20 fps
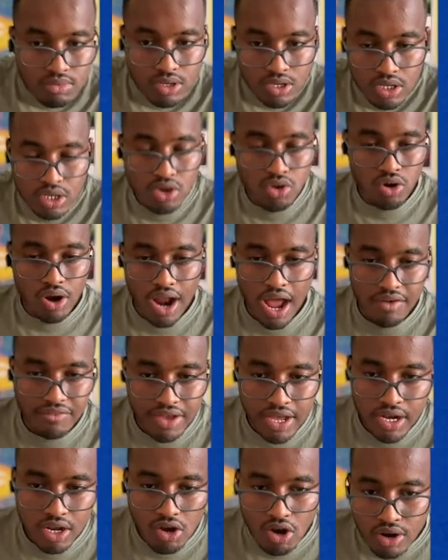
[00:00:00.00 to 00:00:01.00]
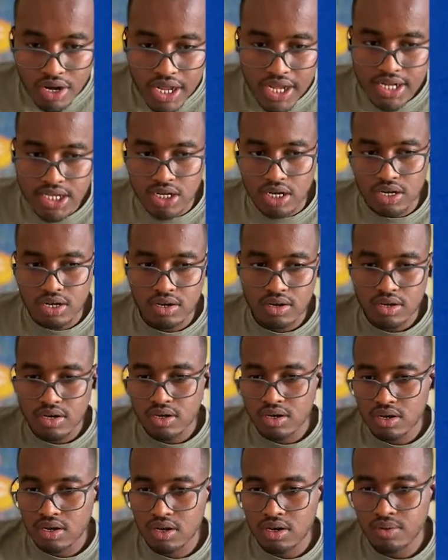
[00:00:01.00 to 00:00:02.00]
you don't have any connection.
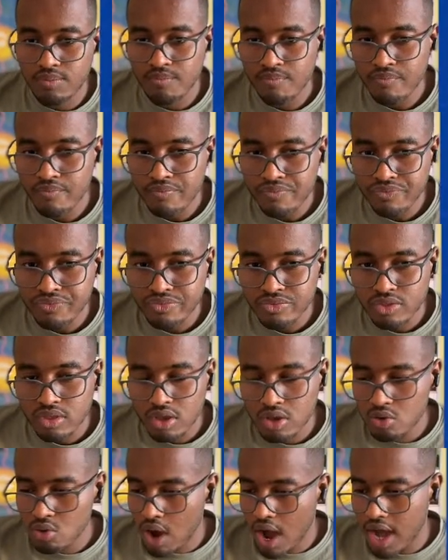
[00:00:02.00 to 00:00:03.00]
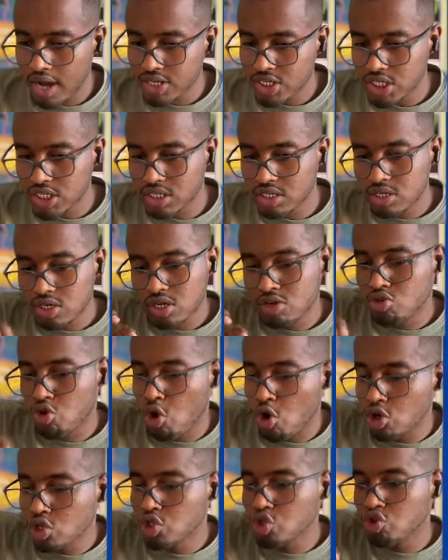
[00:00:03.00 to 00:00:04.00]
You are just
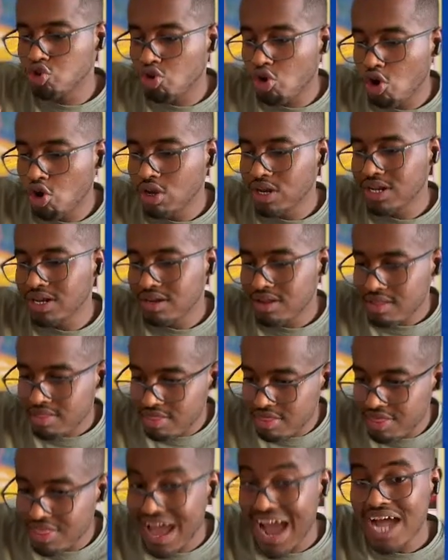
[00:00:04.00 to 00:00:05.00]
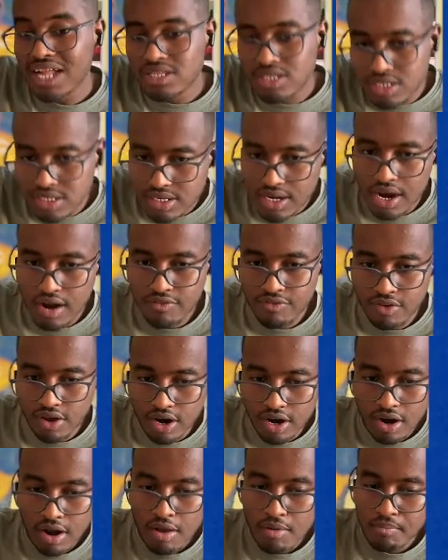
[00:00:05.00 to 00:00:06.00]
controlling that
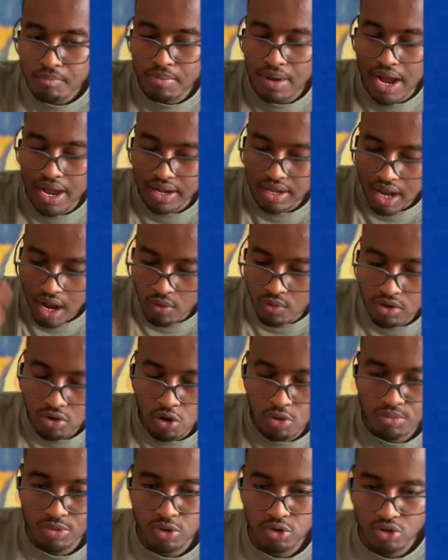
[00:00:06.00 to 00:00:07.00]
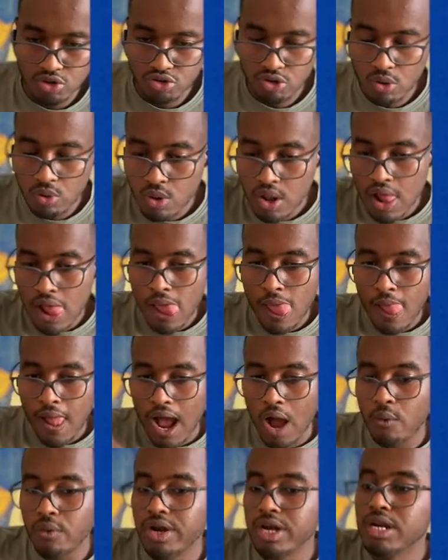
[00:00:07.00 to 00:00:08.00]
server by our computer. So
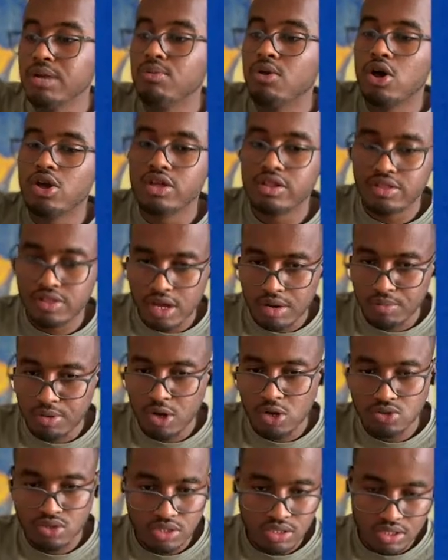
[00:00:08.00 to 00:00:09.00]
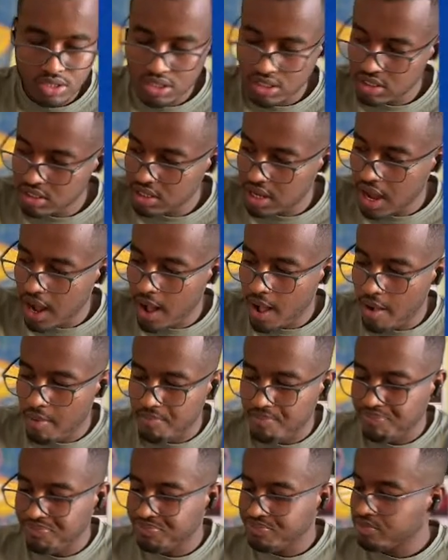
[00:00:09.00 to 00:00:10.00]
I want to deploy it there because this is
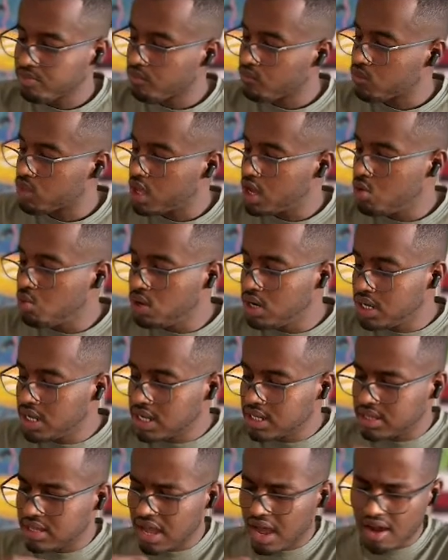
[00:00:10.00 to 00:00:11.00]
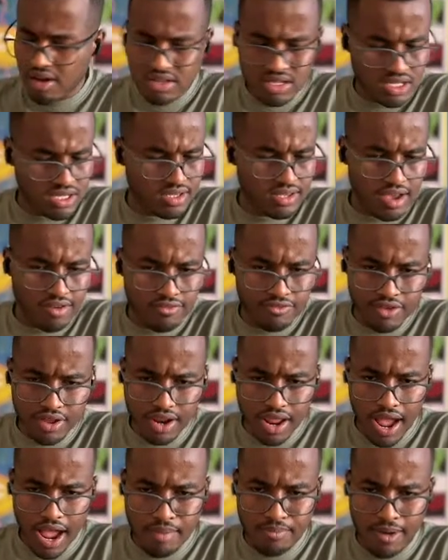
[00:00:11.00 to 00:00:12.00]
it will get it is a very
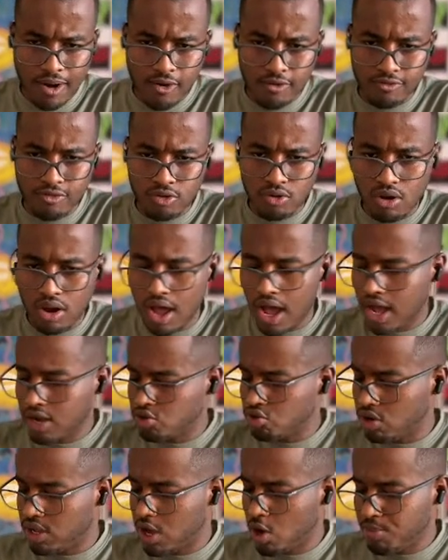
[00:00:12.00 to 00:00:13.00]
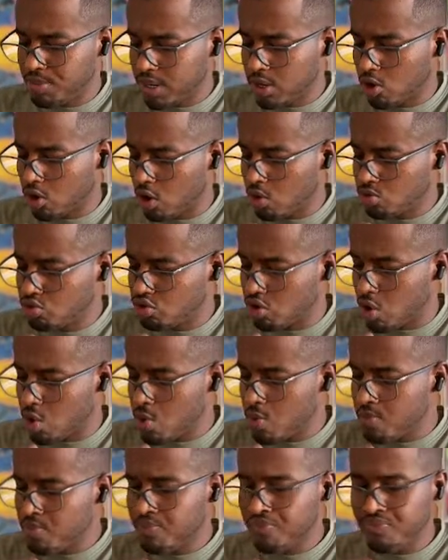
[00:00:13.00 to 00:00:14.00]
high powerful actually open cloud, so